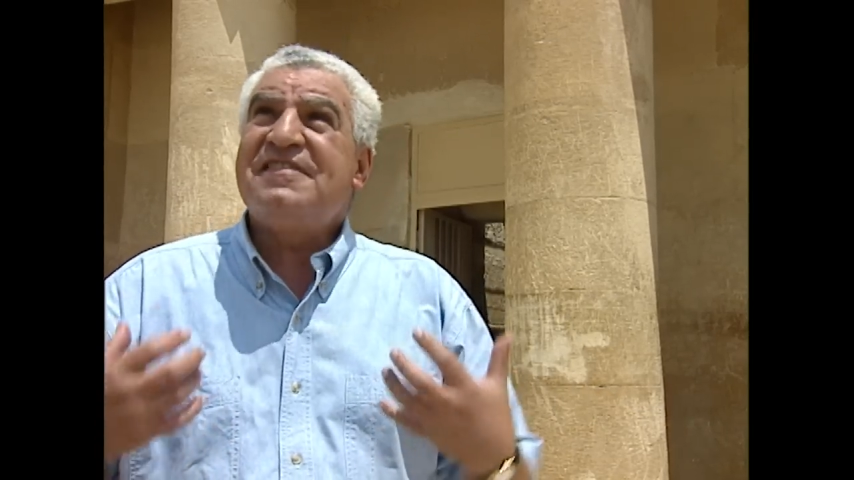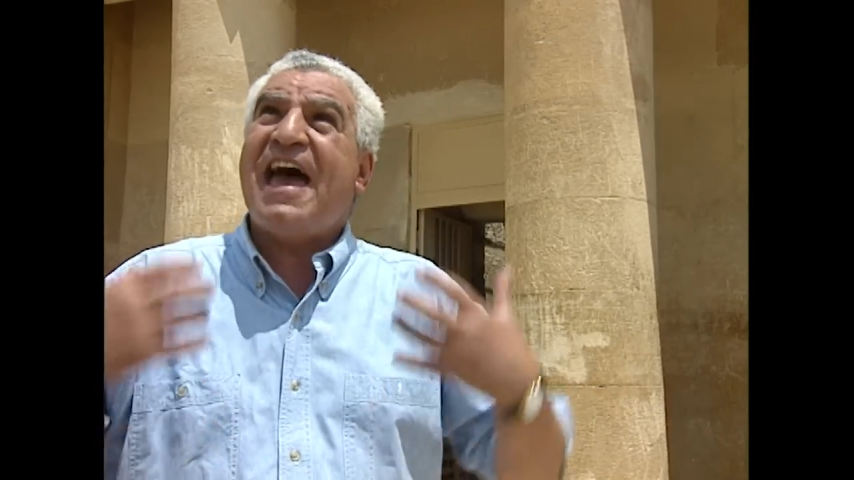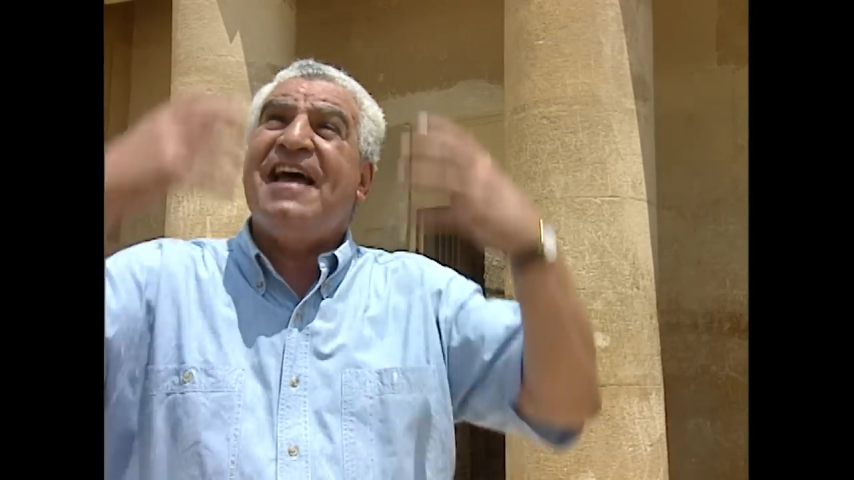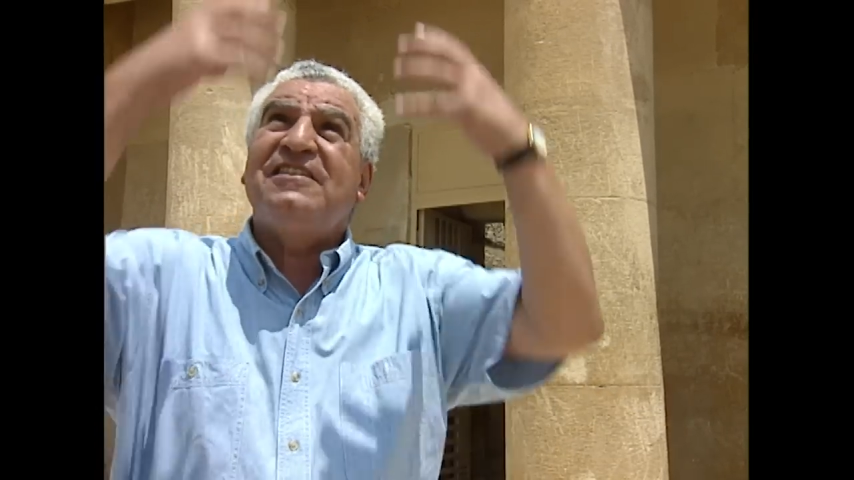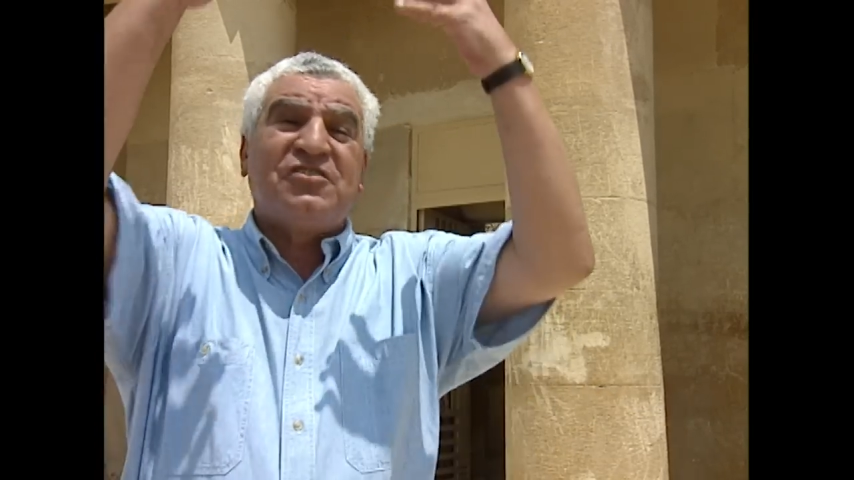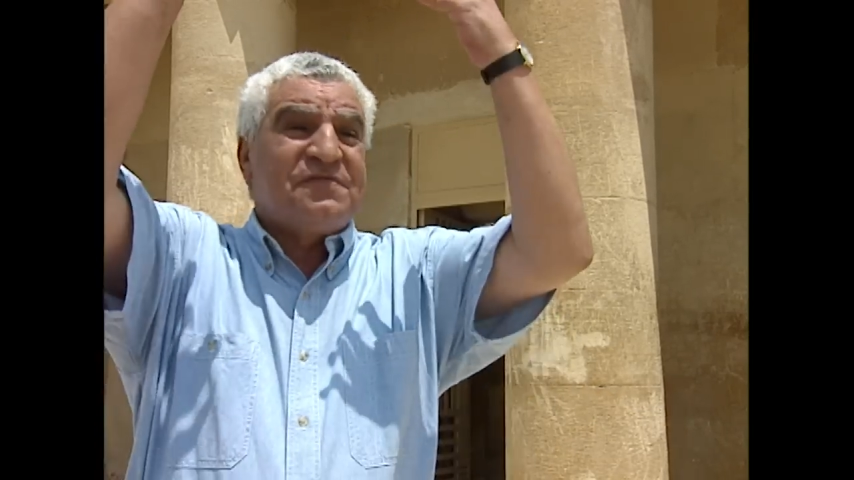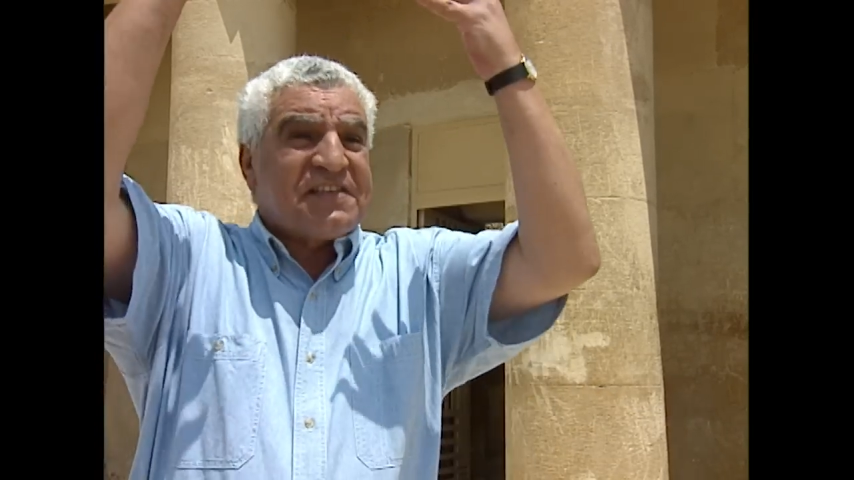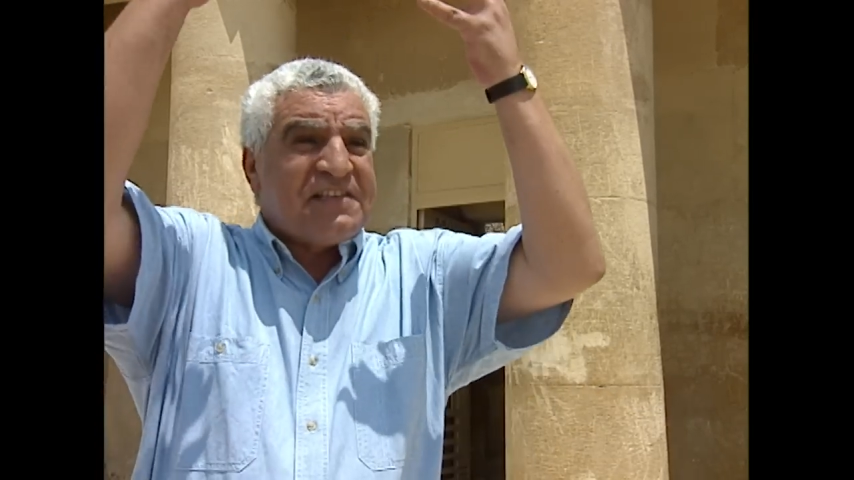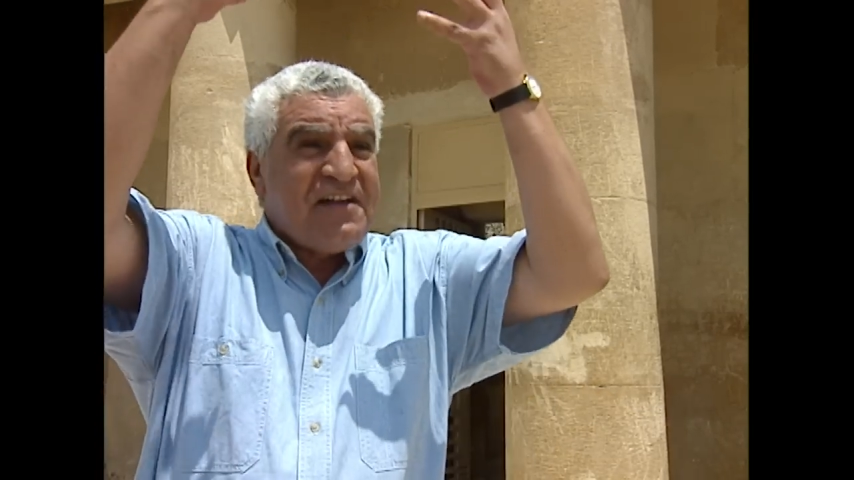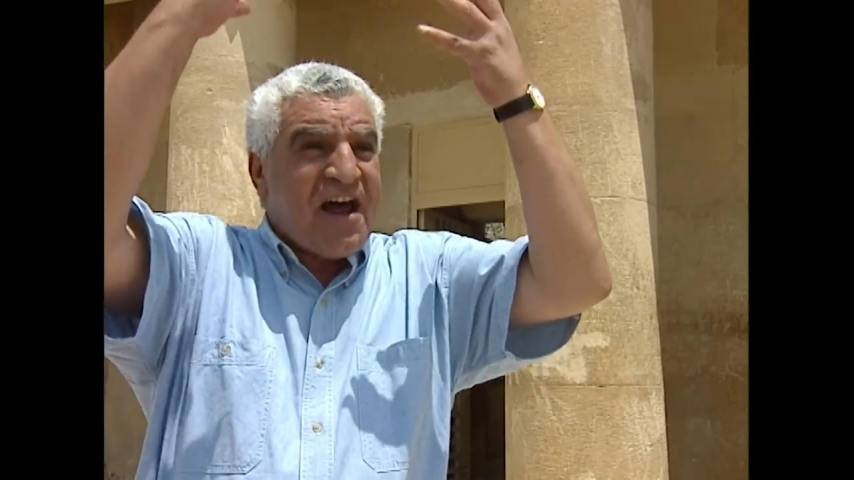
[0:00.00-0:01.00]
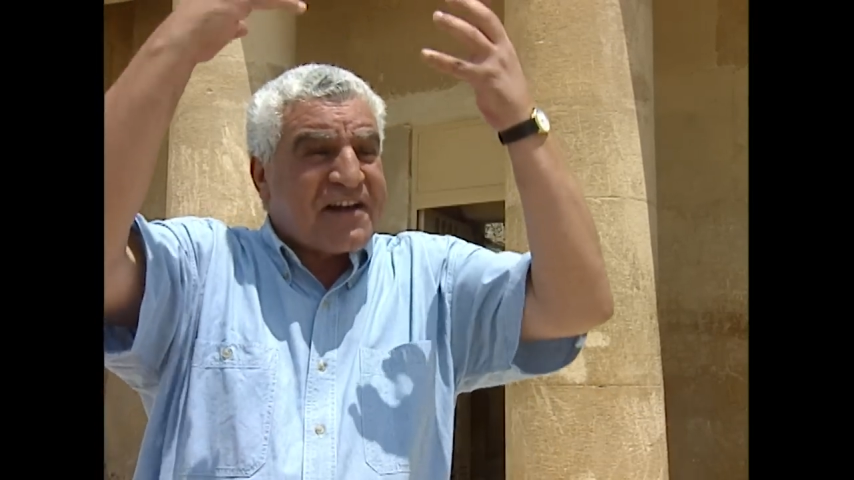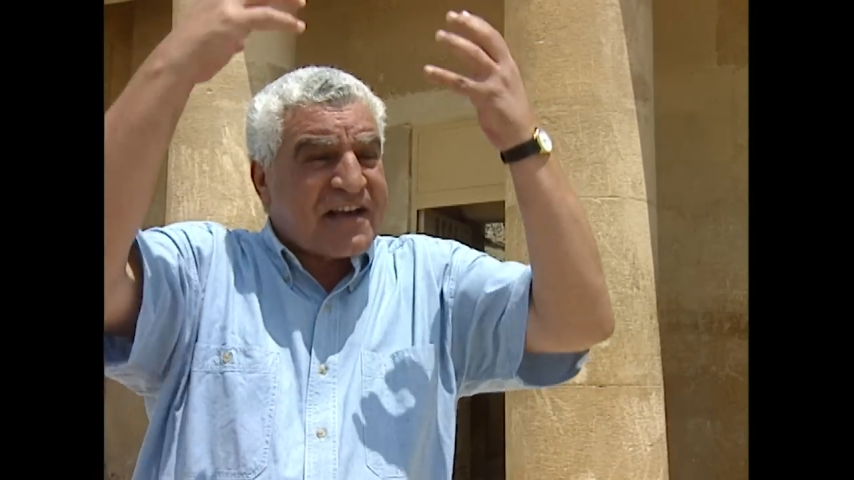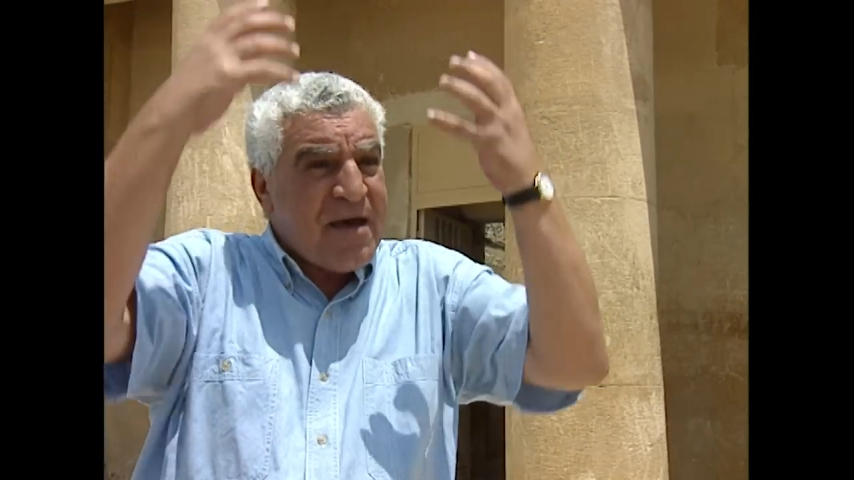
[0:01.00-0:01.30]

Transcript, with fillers: the hands of the sun are